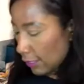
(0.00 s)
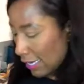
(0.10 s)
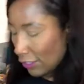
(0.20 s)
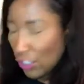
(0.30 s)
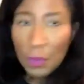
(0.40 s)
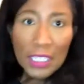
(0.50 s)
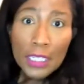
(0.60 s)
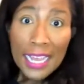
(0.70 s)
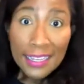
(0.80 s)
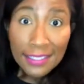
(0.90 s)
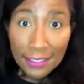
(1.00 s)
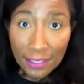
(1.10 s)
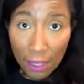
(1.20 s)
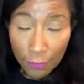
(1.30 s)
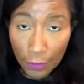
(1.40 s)
I took my glasses
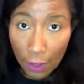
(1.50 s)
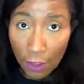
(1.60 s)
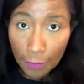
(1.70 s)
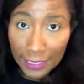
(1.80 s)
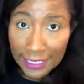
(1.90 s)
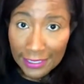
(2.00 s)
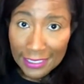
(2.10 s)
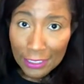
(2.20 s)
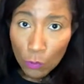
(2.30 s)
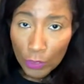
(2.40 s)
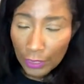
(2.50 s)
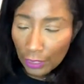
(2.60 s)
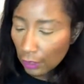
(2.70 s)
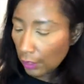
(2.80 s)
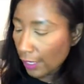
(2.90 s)
off, y'all, because I didn't want the
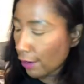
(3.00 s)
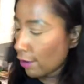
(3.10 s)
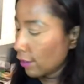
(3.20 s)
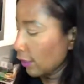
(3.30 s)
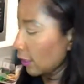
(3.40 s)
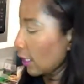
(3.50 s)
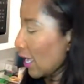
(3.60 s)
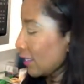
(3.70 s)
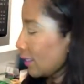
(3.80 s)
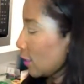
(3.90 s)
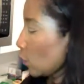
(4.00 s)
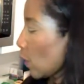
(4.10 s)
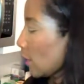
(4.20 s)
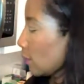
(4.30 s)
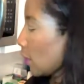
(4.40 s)
glare on the glasses
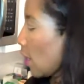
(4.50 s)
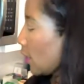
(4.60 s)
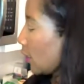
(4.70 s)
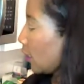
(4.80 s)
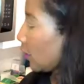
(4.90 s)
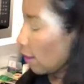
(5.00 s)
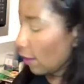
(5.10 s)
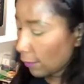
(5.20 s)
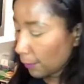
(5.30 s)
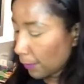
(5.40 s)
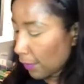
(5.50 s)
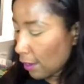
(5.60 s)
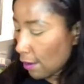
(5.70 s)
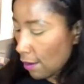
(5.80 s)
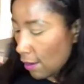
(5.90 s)
while I'm talking to y'all.
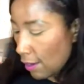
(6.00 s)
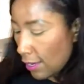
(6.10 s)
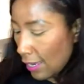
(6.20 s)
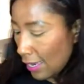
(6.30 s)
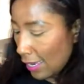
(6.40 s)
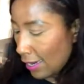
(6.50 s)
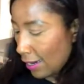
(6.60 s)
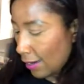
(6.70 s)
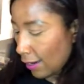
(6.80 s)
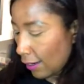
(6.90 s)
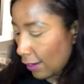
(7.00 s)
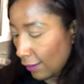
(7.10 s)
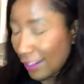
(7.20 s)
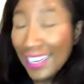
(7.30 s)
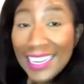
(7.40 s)
And
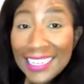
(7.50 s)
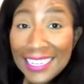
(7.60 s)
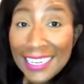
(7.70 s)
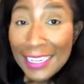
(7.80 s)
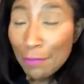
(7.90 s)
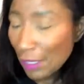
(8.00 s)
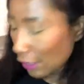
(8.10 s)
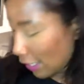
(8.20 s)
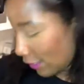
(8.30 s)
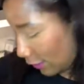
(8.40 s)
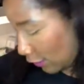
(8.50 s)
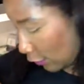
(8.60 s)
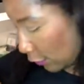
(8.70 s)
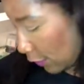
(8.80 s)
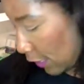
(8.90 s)
I kind of need my glasses
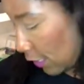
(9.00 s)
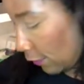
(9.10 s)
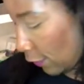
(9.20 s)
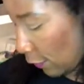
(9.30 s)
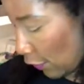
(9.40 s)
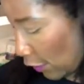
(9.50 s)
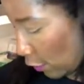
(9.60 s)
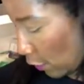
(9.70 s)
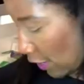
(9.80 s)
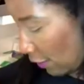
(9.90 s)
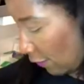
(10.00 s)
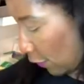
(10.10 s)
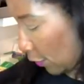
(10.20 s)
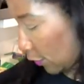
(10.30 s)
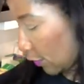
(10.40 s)
to read from far away,
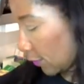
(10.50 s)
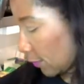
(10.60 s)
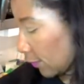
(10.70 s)
folks.